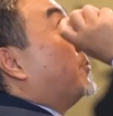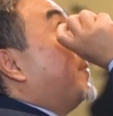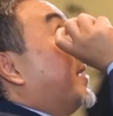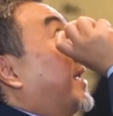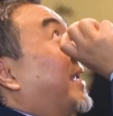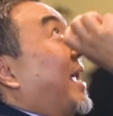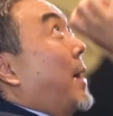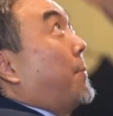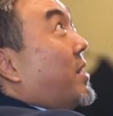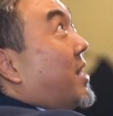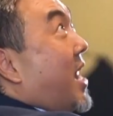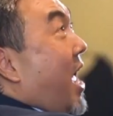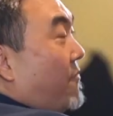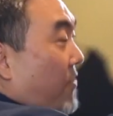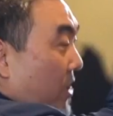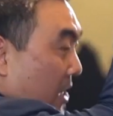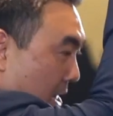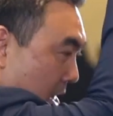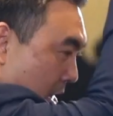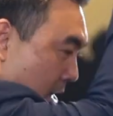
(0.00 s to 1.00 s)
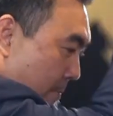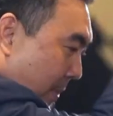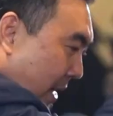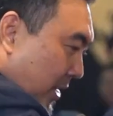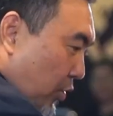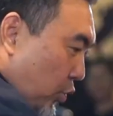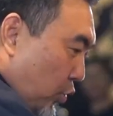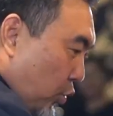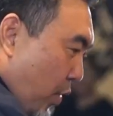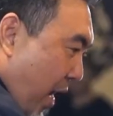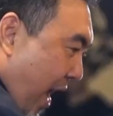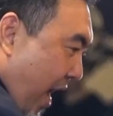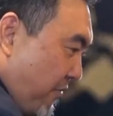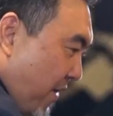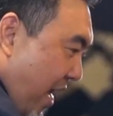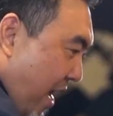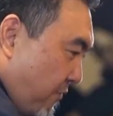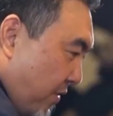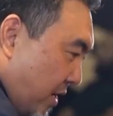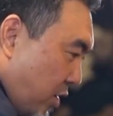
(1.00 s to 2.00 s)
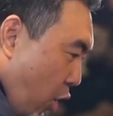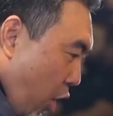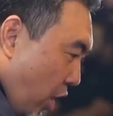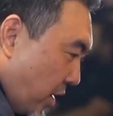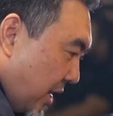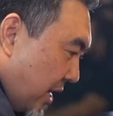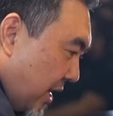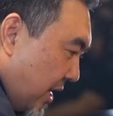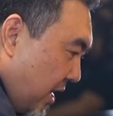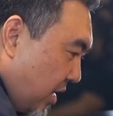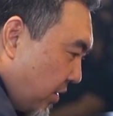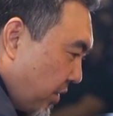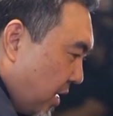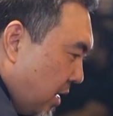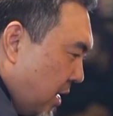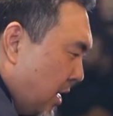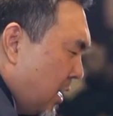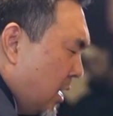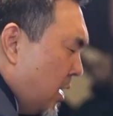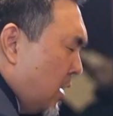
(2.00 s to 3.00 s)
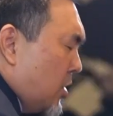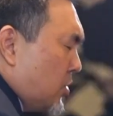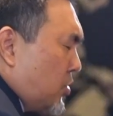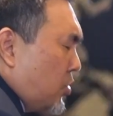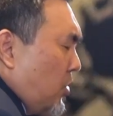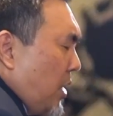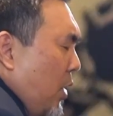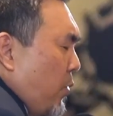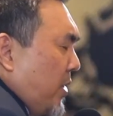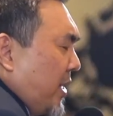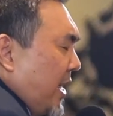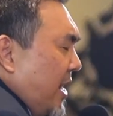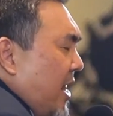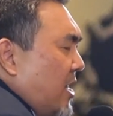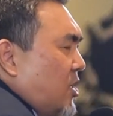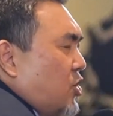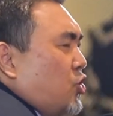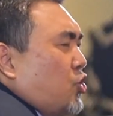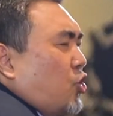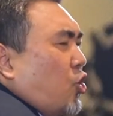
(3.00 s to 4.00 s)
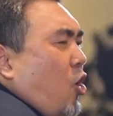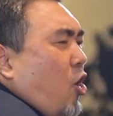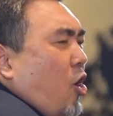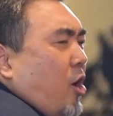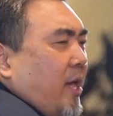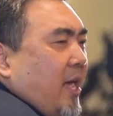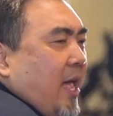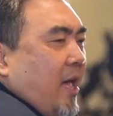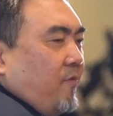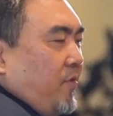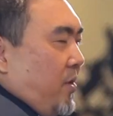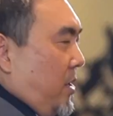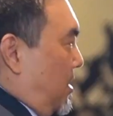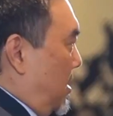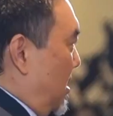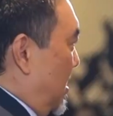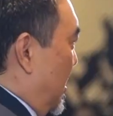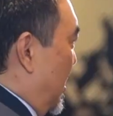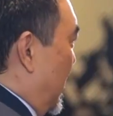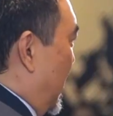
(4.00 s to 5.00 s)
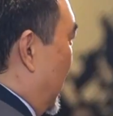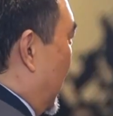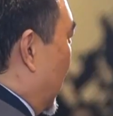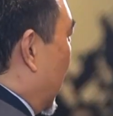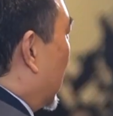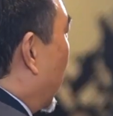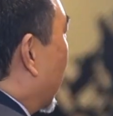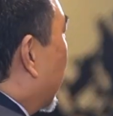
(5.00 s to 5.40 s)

be kept in heaven, but to have heaven on earth so that we can enjoy heaven. That's why